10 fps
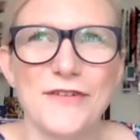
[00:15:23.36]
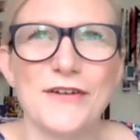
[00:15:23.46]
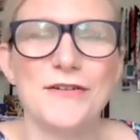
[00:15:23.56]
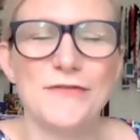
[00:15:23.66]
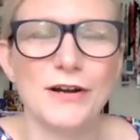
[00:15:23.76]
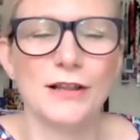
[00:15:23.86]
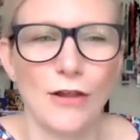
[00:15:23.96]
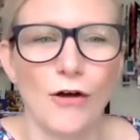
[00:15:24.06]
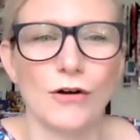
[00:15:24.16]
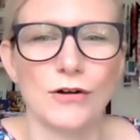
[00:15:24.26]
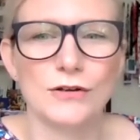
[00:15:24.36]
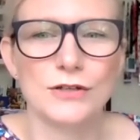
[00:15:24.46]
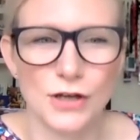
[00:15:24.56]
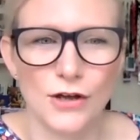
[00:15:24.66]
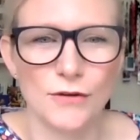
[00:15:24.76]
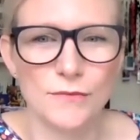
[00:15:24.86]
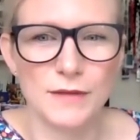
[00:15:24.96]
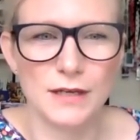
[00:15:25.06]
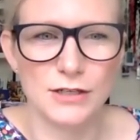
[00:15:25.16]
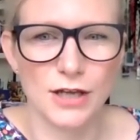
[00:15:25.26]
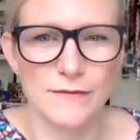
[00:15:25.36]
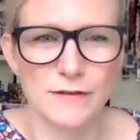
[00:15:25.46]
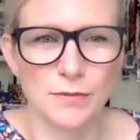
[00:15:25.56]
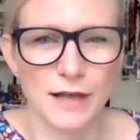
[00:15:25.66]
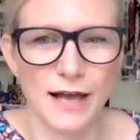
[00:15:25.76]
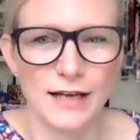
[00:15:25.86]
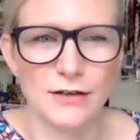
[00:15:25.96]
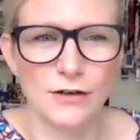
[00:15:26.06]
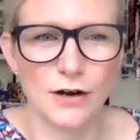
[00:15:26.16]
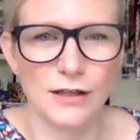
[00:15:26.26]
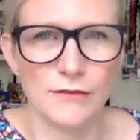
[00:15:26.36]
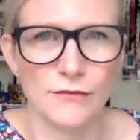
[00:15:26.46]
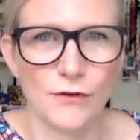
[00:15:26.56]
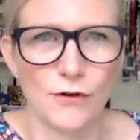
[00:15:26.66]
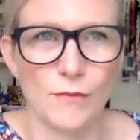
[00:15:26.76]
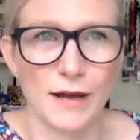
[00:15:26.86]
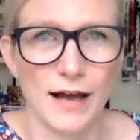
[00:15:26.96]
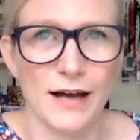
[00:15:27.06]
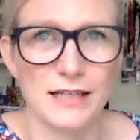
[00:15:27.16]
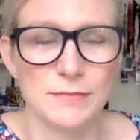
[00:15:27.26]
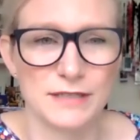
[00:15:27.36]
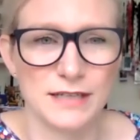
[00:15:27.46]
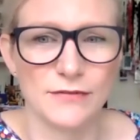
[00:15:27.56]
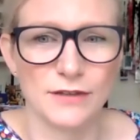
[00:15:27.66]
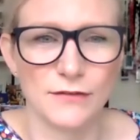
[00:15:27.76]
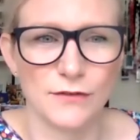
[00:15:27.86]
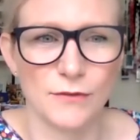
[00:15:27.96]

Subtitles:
very long term in terms of planning, not only for my artist, but definitely for my